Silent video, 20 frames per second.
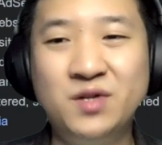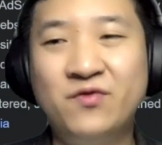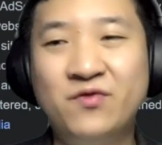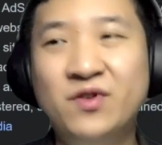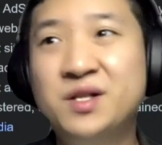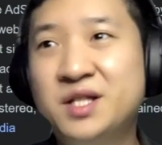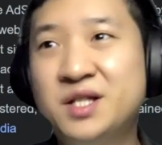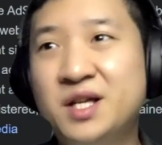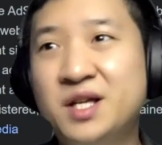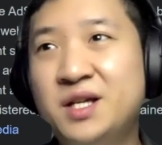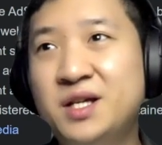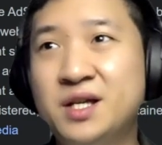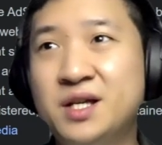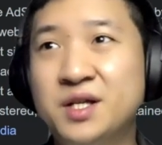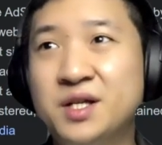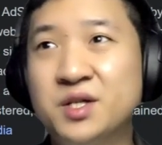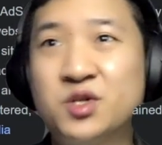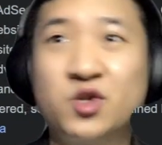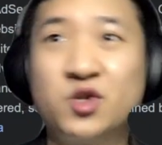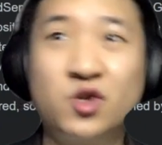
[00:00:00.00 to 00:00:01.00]
first thing
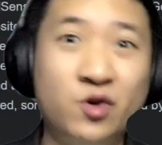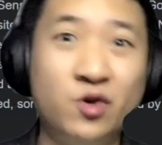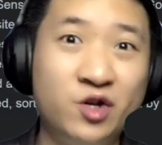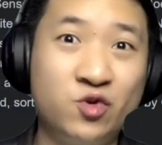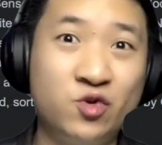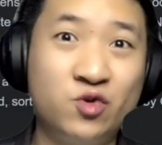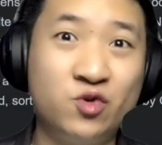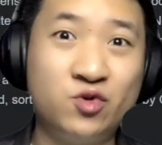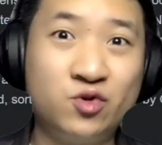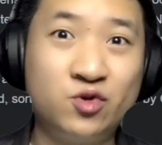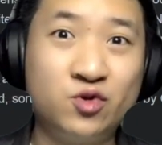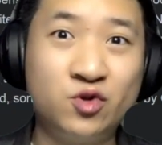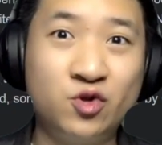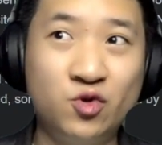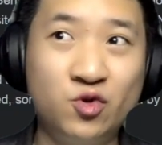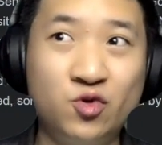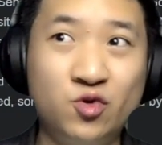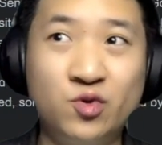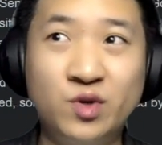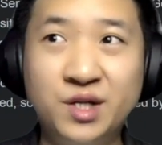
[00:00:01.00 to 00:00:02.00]
is
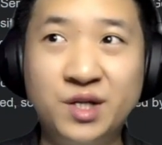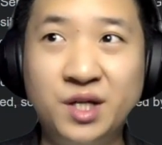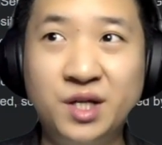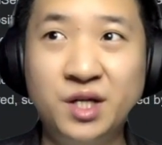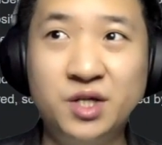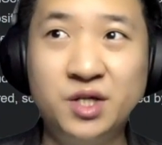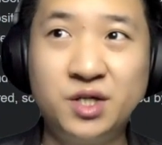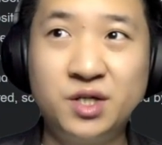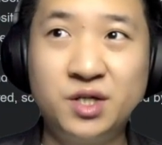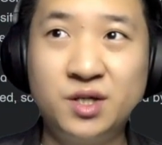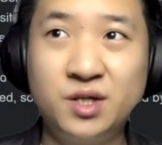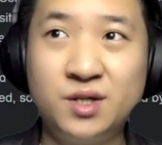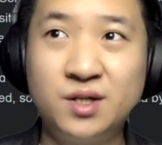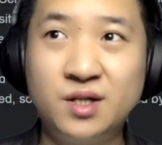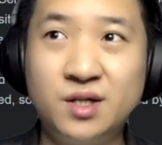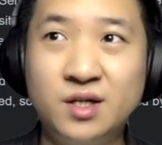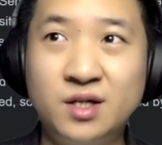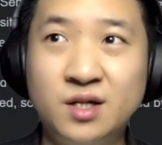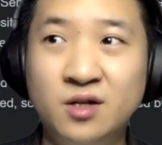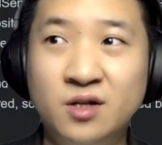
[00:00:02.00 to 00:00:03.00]
do Google search,
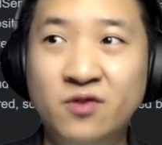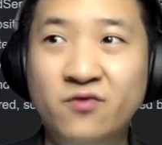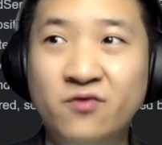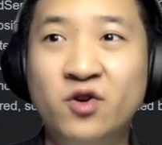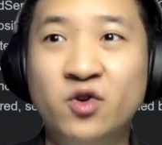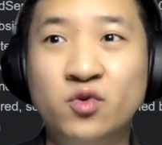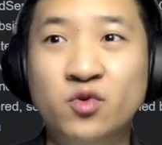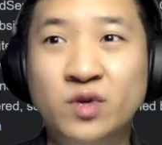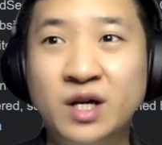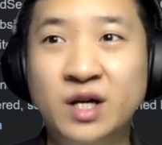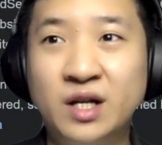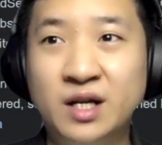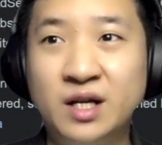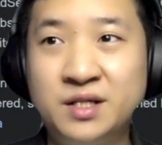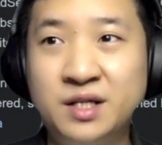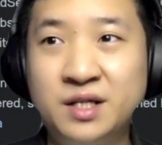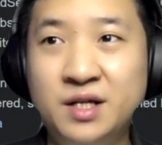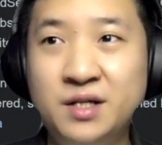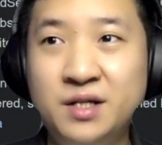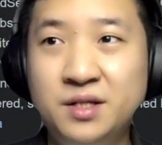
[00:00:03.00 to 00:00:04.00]
look for Google
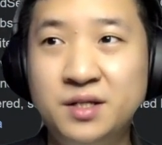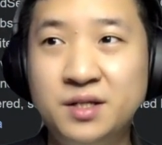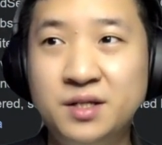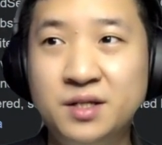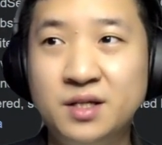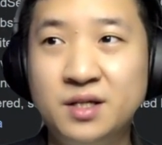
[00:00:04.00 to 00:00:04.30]
AdSense,